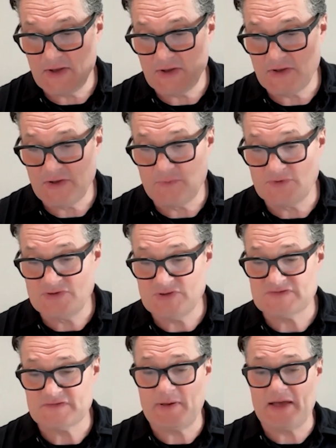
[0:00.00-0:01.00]
you would
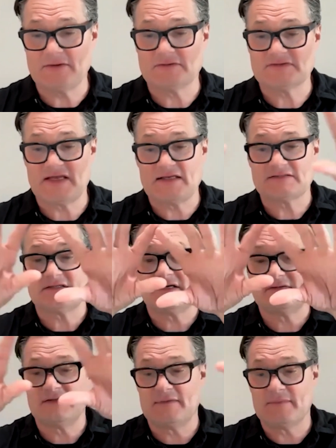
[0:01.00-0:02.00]
use the panels
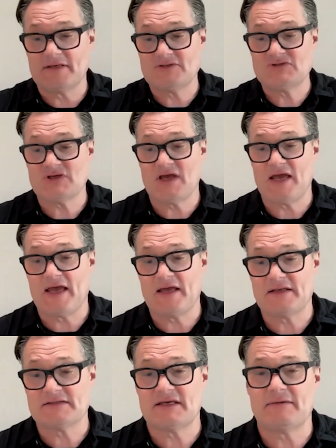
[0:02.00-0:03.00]
outside the image
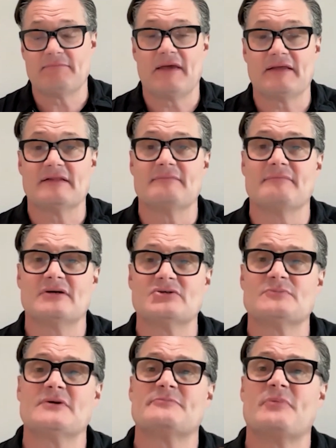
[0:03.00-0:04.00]
and make them
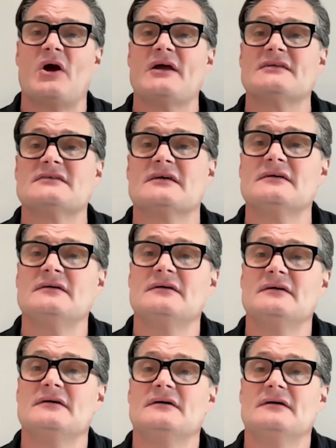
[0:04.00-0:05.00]
much, much brighter.
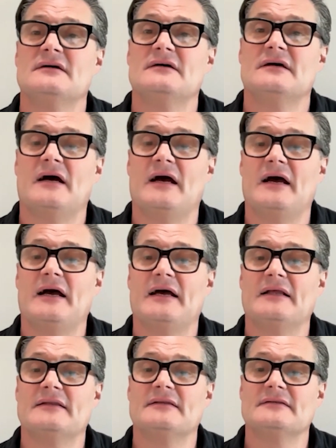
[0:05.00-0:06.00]

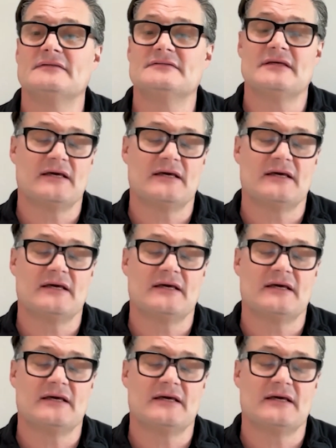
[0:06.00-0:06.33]
And